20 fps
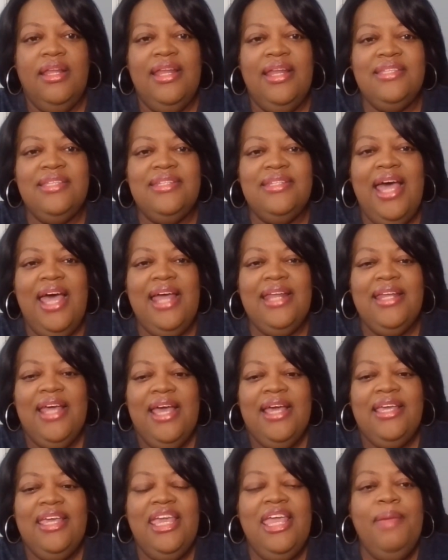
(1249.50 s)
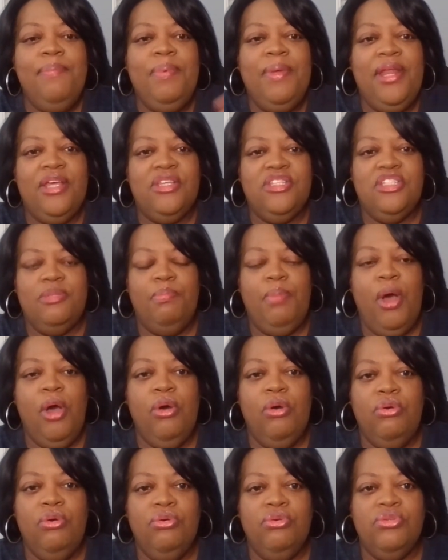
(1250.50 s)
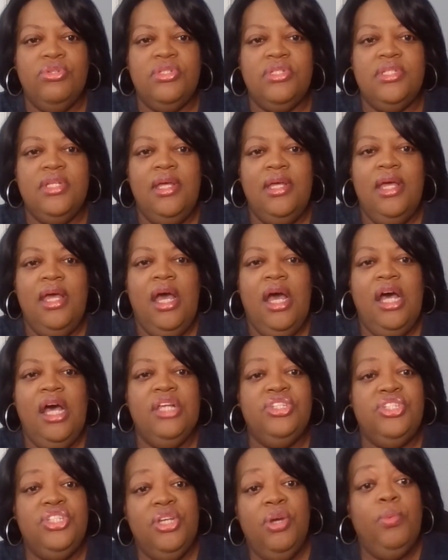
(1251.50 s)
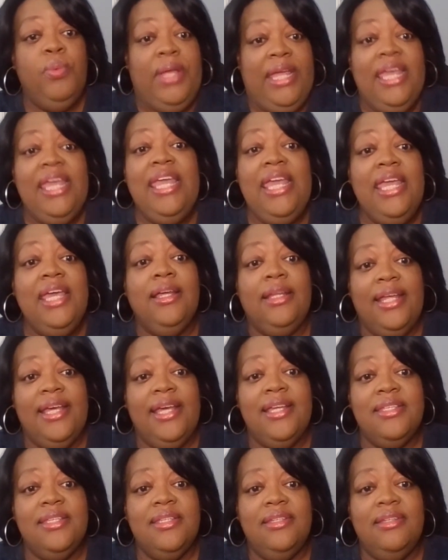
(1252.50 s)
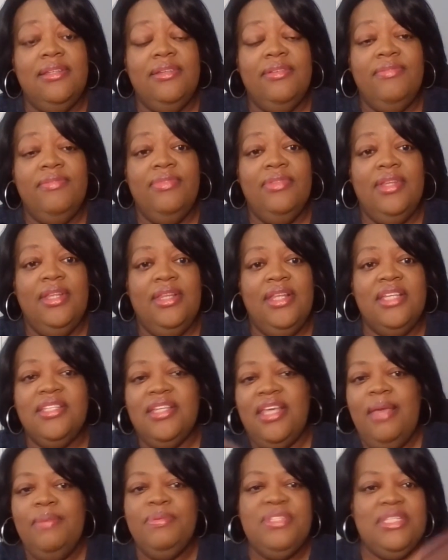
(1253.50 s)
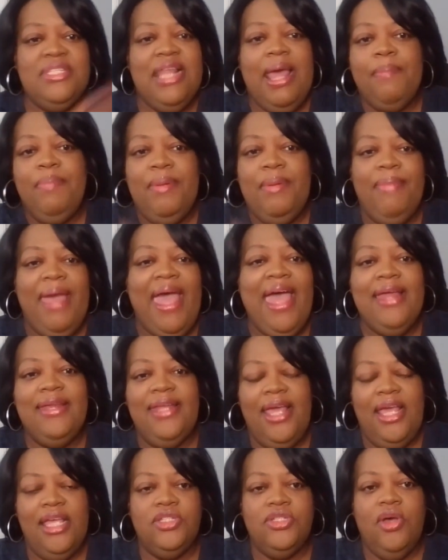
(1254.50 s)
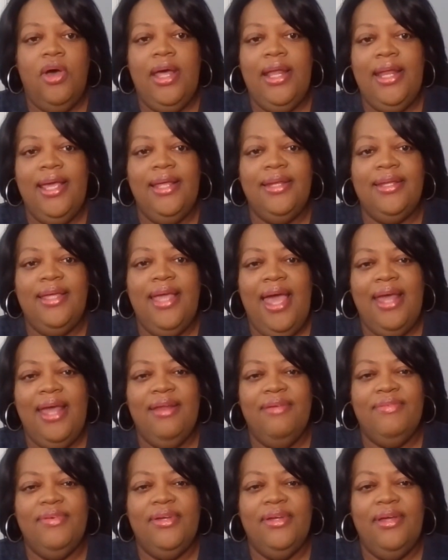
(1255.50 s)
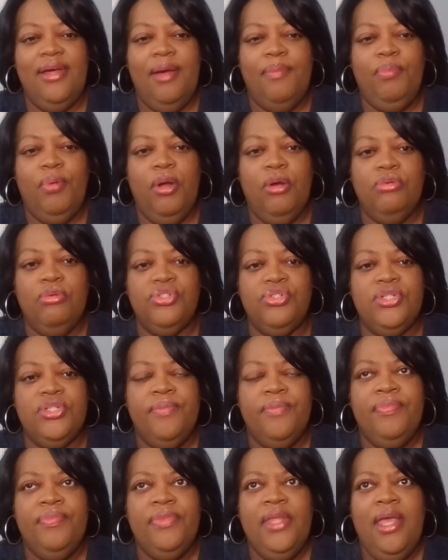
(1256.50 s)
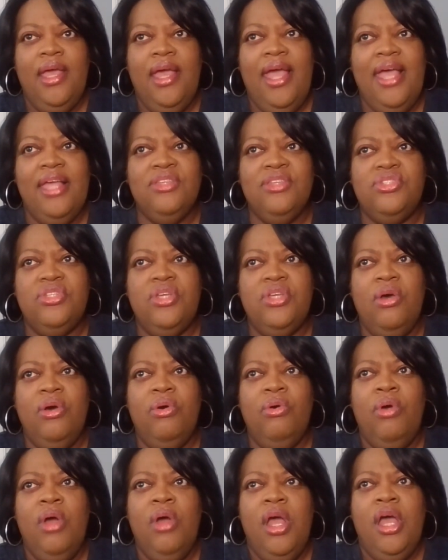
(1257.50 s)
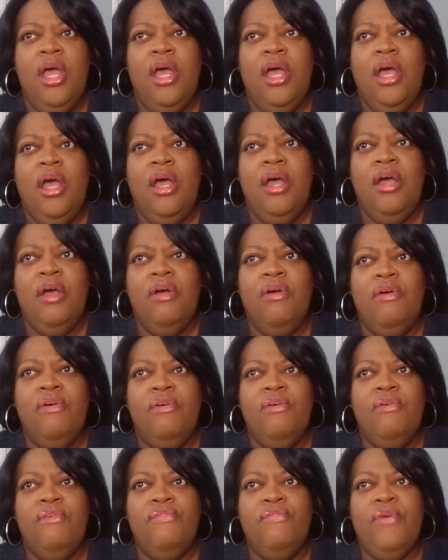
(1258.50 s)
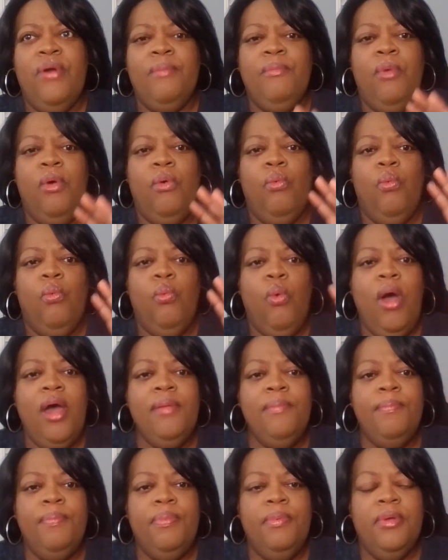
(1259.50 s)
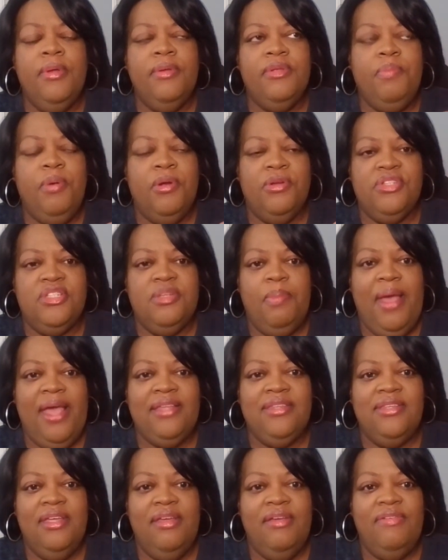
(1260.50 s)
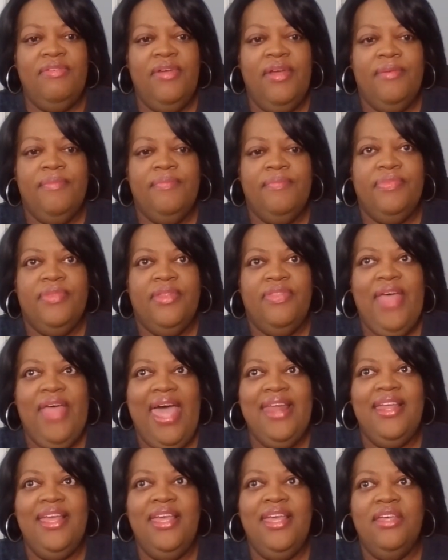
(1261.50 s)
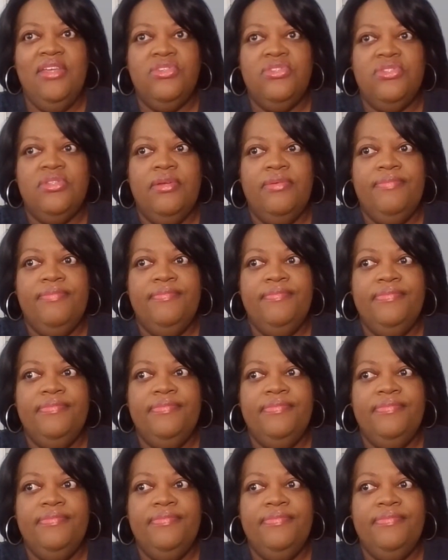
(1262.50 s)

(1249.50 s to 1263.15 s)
Let's not keep it exposed until we heal it. Let's keep slapping Band-Aids on it, kind of a approach. And so from one perspective, that is